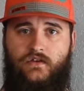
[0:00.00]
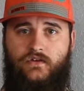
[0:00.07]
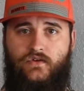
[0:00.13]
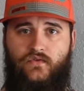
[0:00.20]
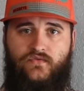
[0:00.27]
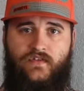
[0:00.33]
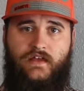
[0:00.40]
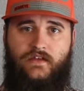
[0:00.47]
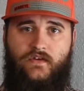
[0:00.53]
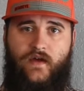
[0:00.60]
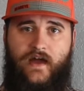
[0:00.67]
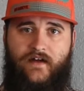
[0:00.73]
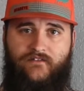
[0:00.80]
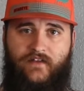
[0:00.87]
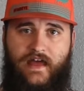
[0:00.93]
you think you
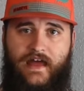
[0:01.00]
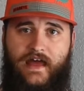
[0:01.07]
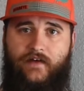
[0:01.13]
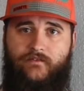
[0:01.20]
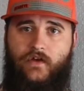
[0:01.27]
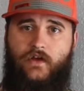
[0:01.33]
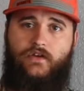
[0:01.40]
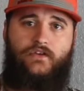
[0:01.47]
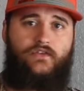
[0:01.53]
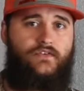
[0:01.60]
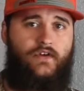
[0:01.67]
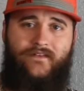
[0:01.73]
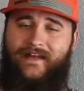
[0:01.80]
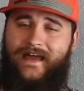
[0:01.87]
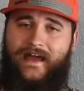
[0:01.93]
have to have. You
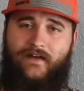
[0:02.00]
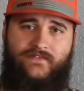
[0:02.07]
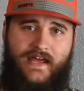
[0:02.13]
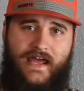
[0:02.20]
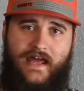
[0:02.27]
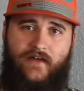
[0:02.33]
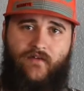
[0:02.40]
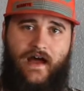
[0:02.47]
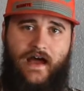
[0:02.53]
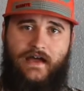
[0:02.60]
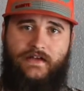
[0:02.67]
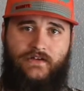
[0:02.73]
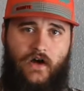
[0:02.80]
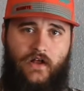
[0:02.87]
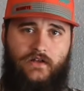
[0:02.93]
don't have to have
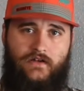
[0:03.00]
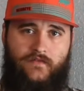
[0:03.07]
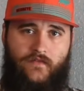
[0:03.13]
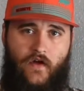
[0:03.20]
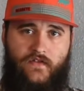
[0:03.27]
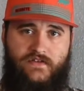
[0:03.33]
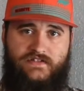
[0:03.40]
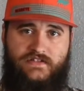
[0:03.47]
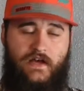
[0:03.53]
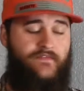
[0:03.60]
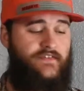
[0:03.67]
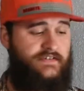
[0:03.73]
high dollar of all this stuff.